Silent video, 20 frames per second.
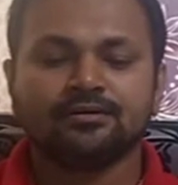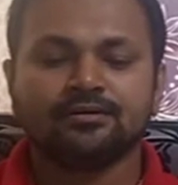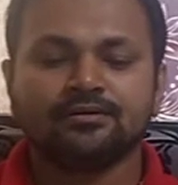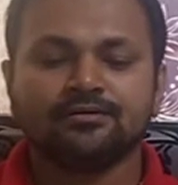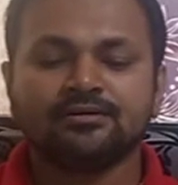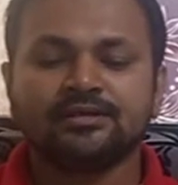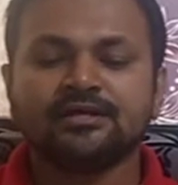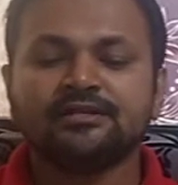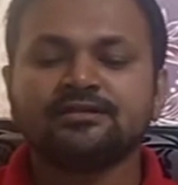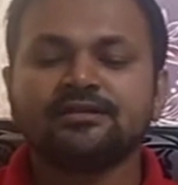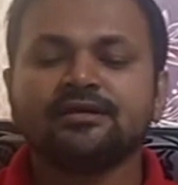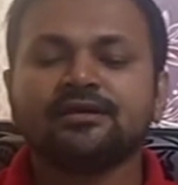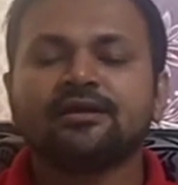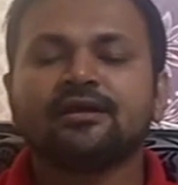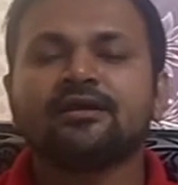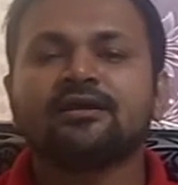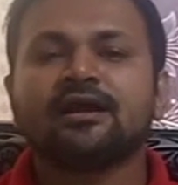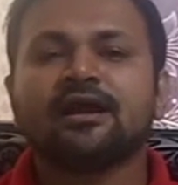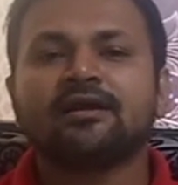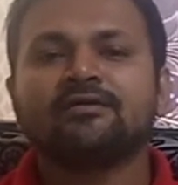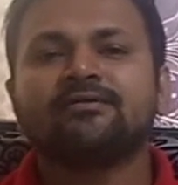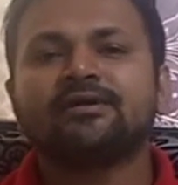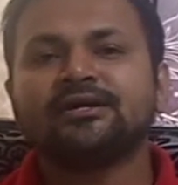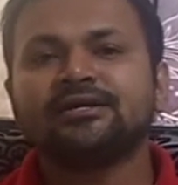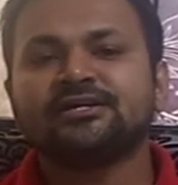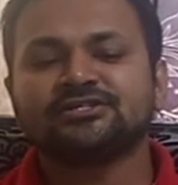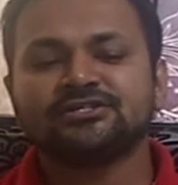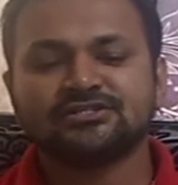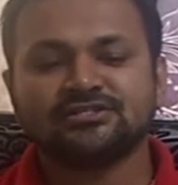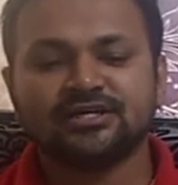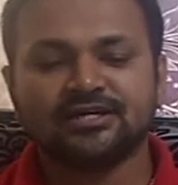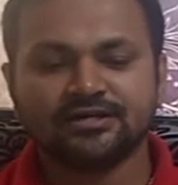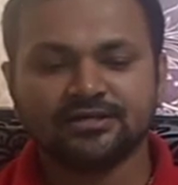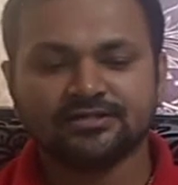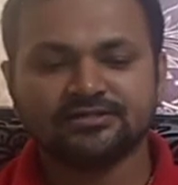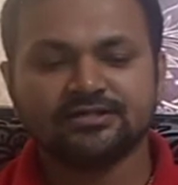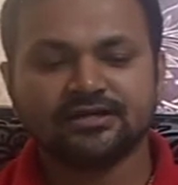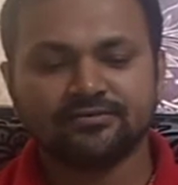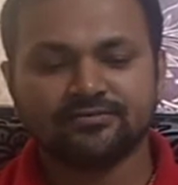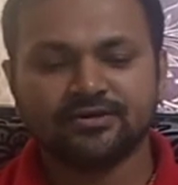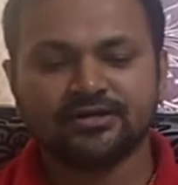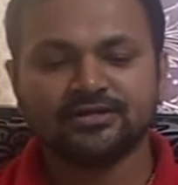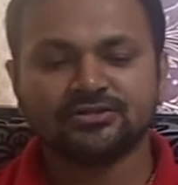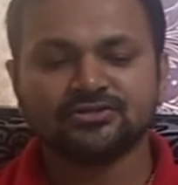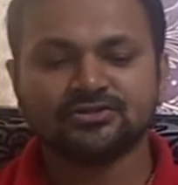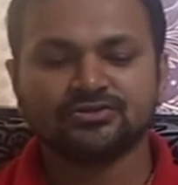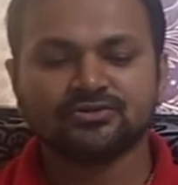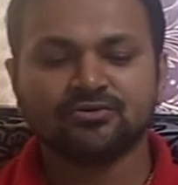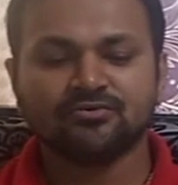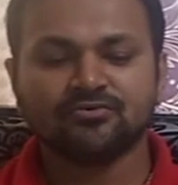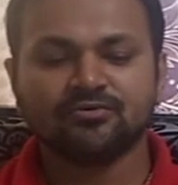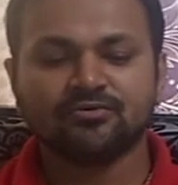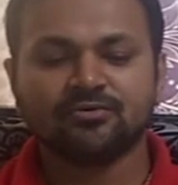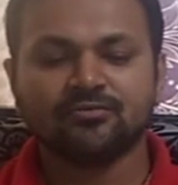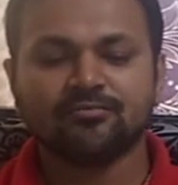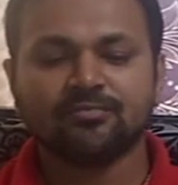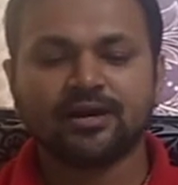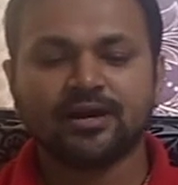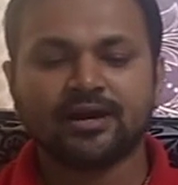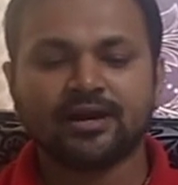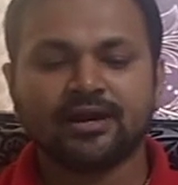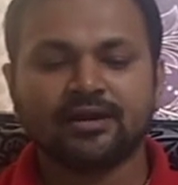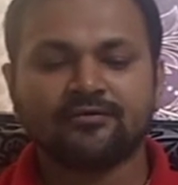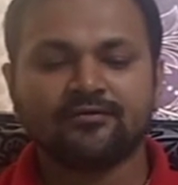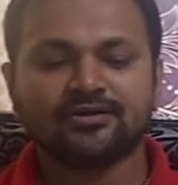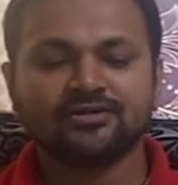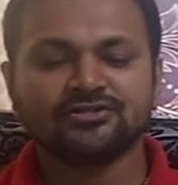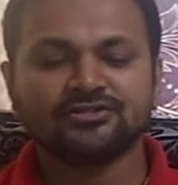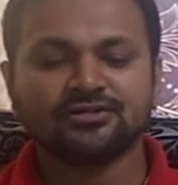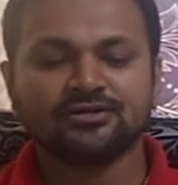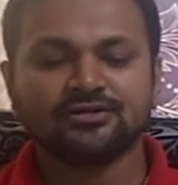Then there are advantages and disadvantages of paralanguage.